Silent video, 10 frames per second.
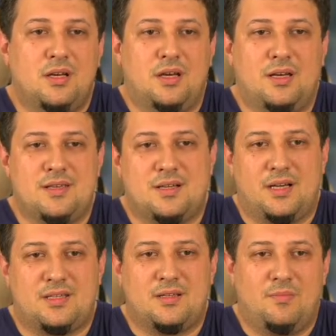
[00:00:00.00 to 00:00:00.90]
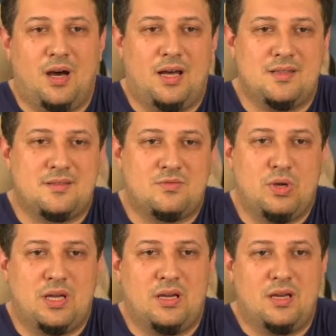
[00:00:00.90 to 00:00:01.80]
The recent month
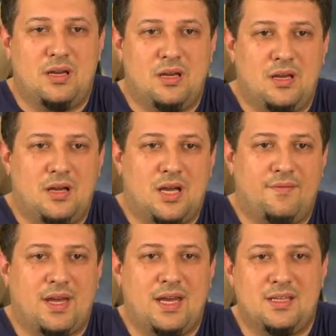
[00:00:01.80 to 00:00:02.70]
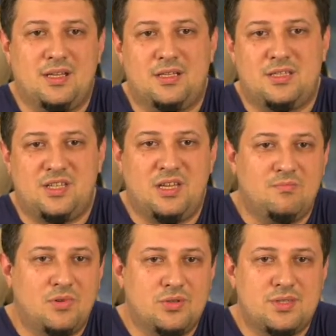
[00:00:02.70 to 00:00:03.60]
we have had team
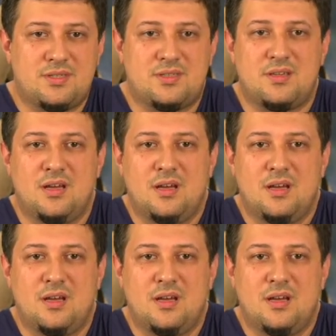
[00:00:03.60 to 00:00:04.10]
boosts.